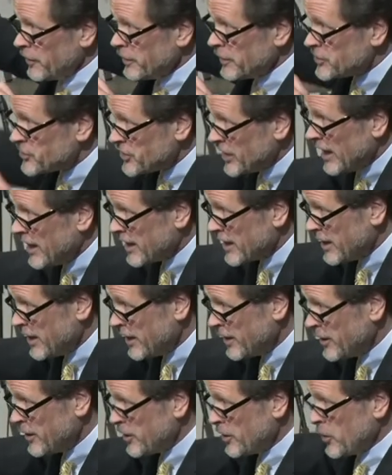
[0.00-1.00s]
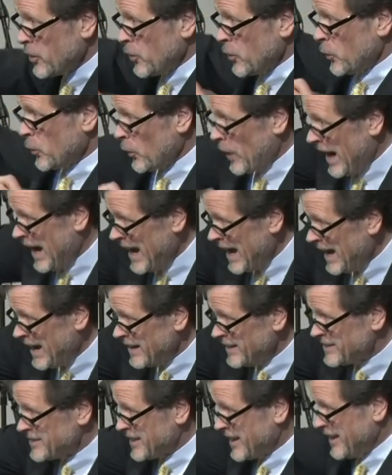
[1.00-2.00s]
the sick.
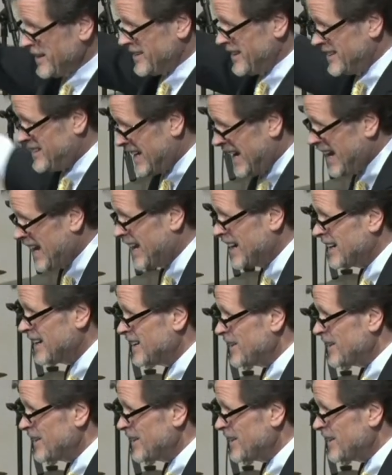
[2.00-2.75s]
Raise the dead.